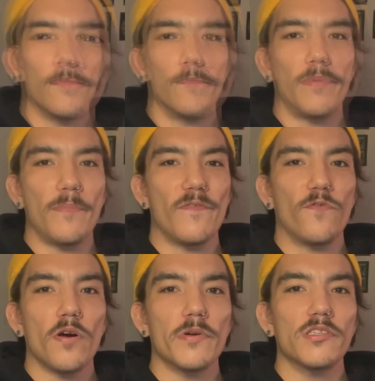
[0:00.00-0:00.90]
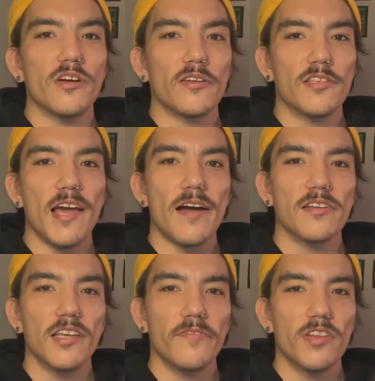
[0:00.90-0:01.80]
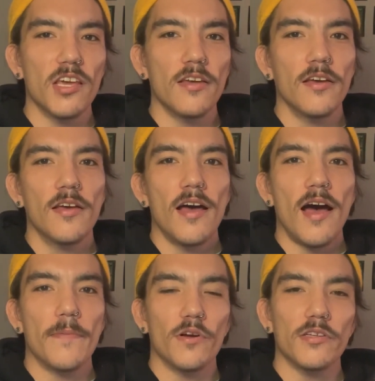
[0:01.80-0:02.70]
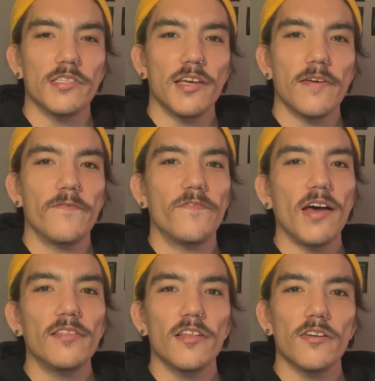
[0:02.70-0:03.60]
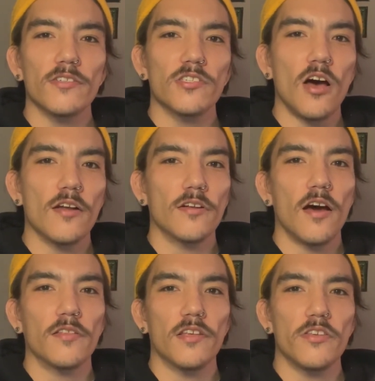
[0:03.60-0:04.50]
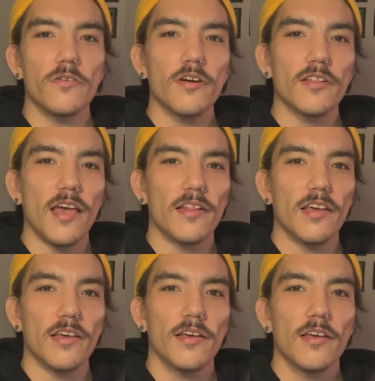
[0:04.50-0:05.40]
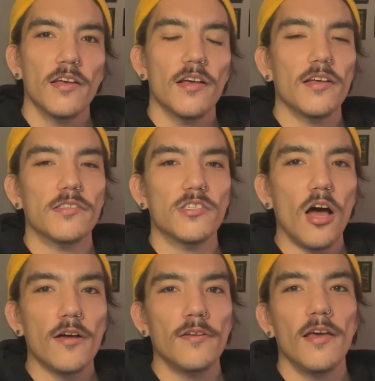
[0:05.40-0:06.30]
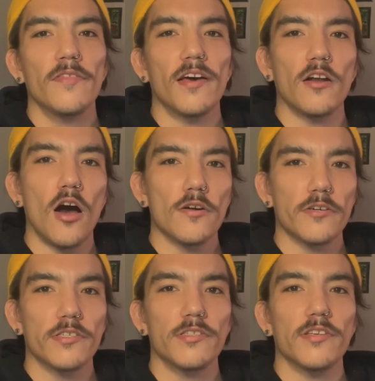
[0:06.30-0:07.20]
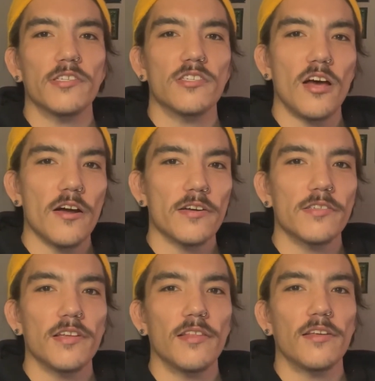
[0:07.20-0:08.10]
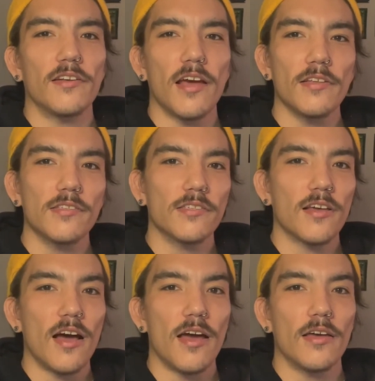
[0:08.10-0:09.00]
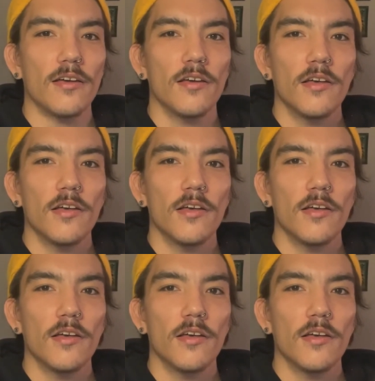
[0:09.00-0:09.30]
But before we start the activity, I'm going to sing a fun little song on the ukulele, a song that honors the stars in the night sky,